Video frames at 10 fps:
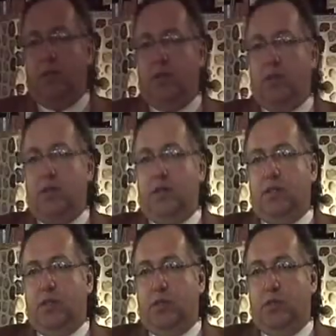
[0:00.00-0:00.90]
On
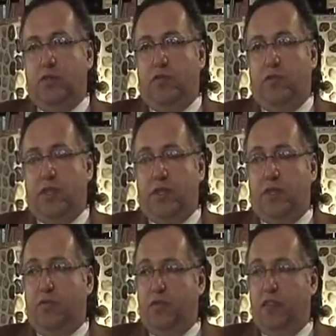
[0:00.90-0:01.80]
April 4th
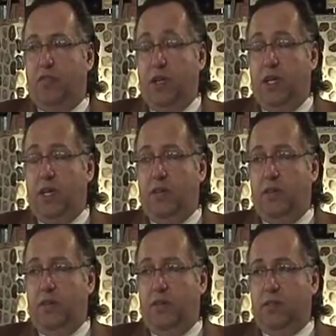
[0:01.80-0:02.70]
and 5th, we
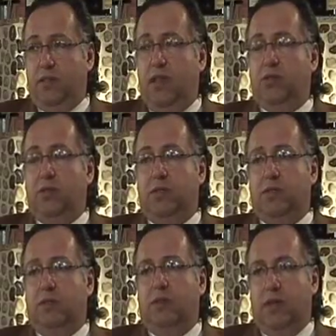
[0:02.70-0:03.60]
have uh, scheduled
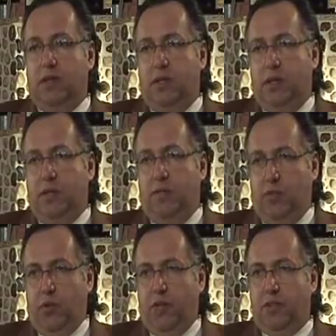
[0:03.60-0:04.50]
several uh,
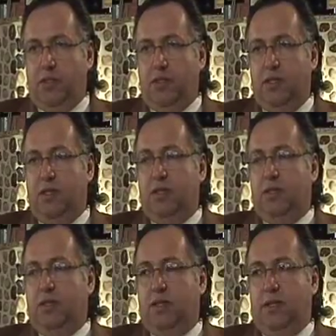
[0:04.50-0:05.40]
viewings.
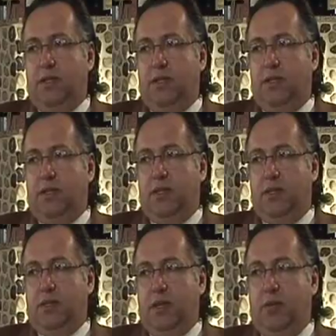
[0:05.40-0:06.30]
Uh,
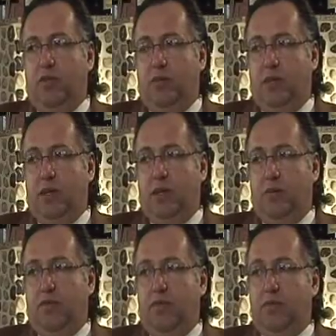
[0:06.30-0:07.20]
some of
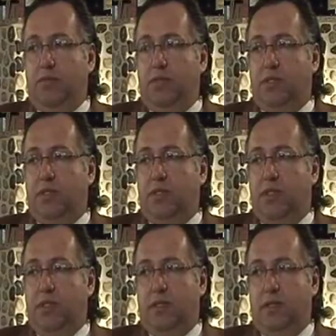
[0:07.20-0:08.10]
the films
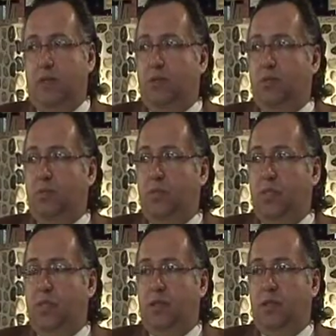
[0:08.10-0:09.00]
uh, seem to
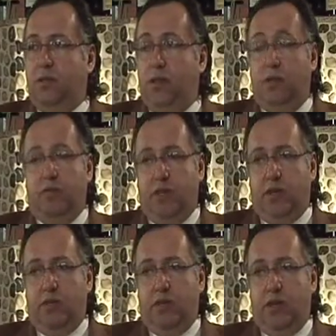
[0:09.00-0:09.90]
be going
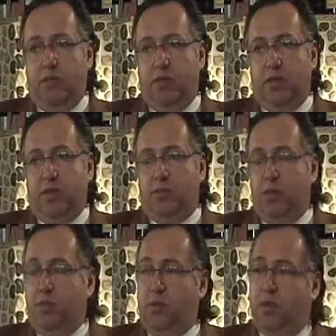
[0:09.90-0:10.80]
very well because
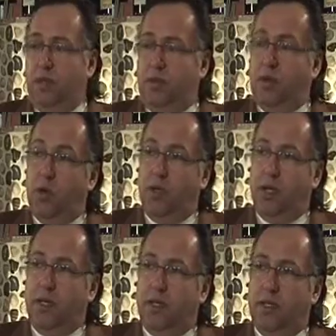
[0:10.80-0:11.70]
people are
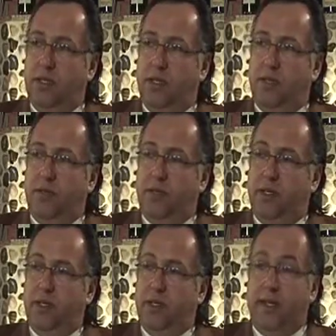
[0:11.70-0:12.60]
calling and they
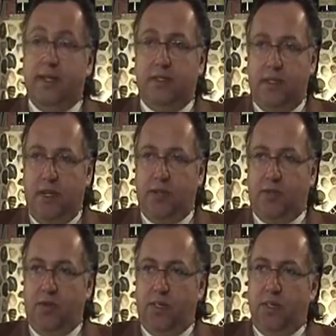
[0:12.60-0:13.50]
are getting
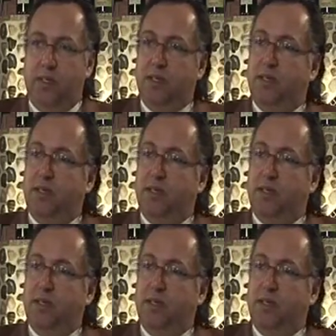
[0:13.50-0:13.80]
tickets already.